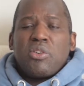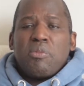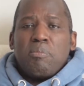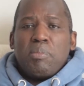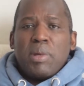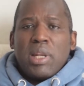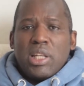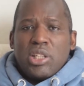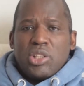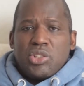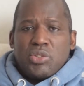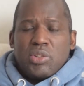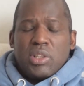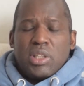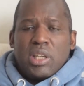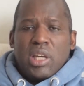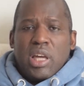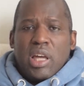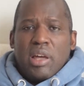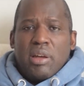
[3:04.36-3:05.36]
of
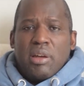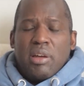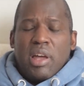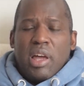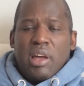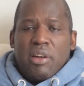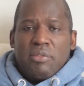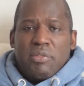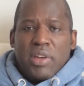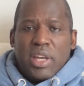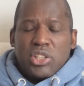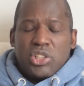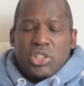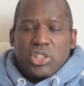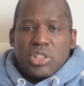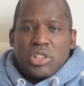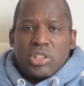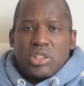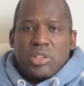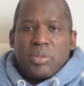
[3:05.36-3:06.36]
military
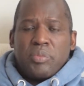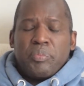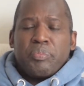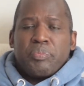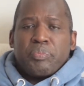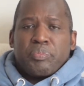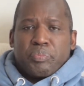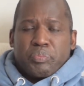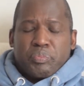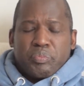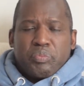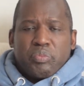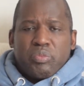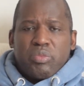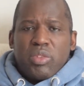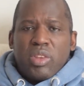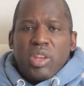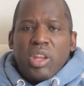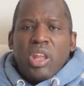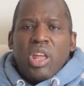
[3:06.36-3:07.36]
adventures.
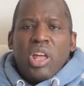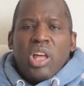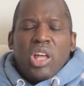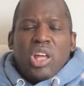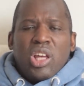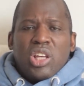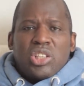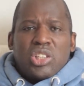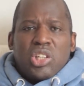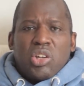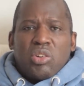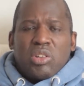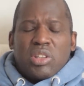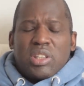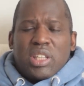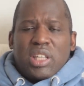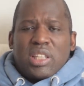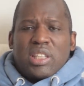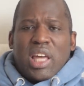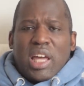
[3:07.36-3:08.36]

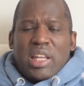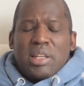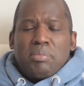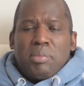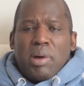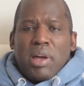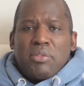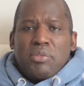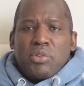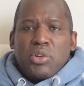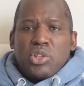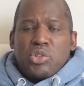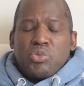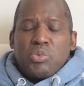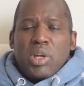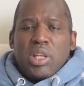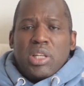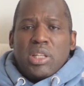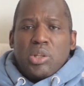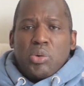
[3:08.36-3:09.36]
So that, in my view, is
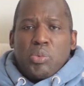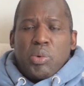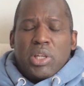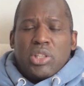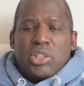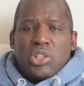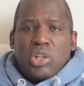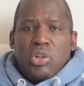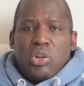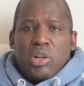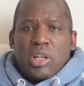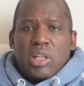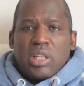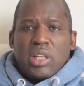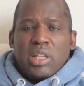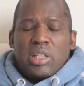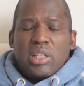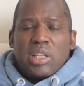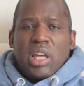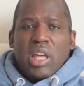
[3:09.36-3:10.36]
really the way to look at
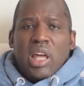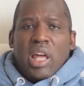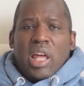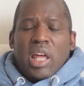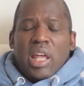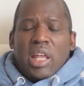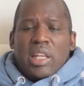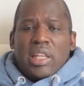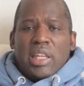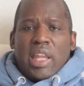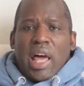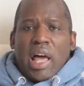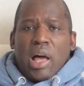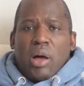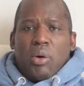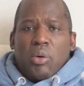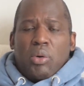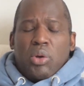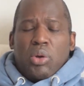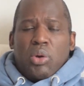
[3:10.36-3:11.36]
it.
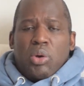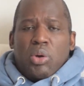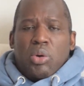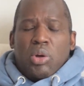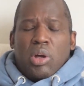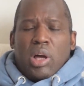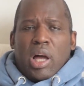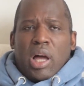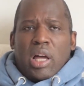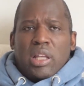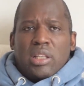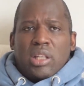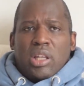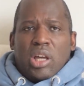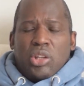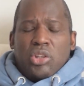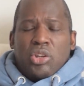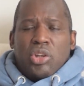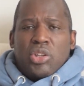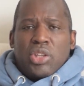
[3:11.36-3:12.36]
Now,
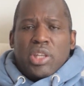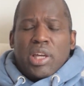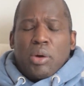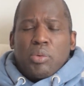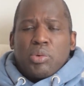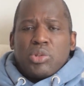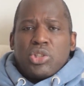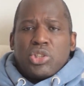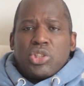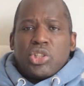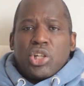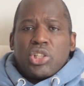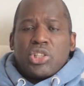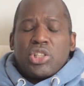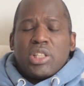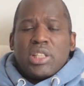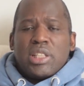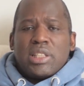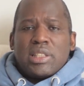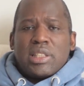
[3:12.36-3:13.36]
the other thing I want to
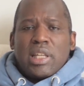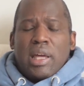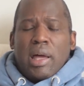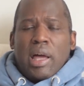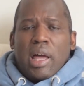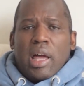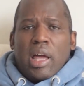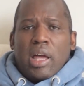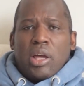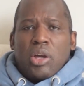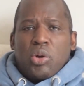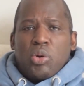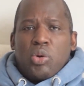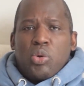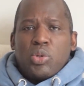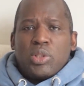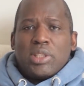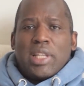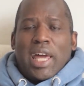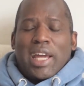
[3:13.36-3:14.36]
touch on is,
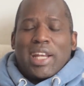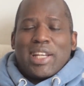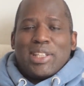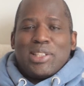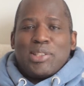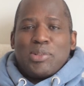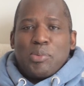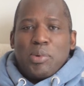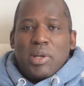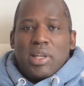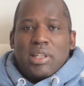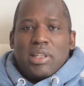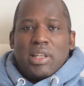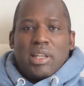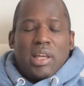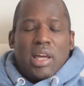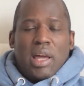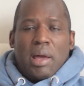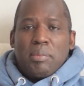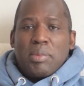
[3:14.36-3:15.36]
who's likely to
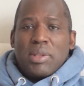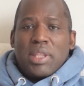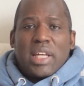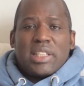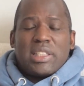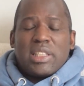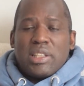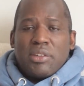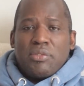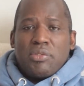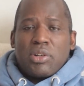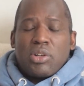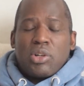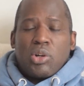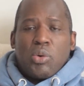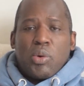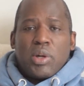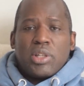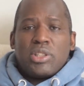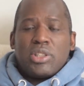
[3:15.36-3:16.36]
win? I mean, that's a
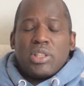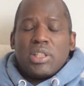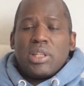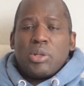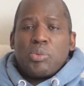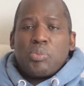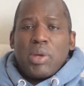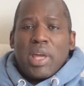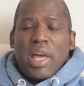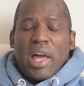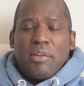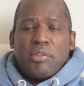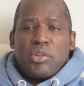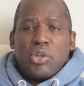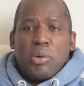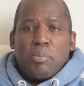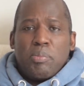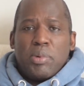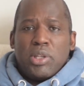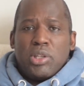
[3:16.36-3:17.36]
difficult question, and we have
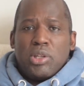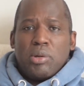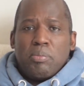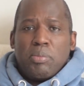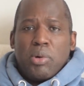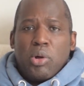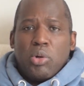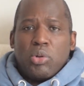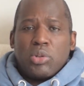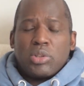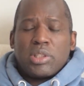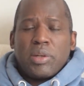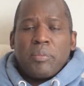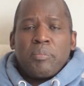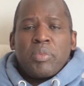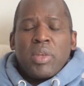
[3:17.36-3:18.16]
the opinion polls.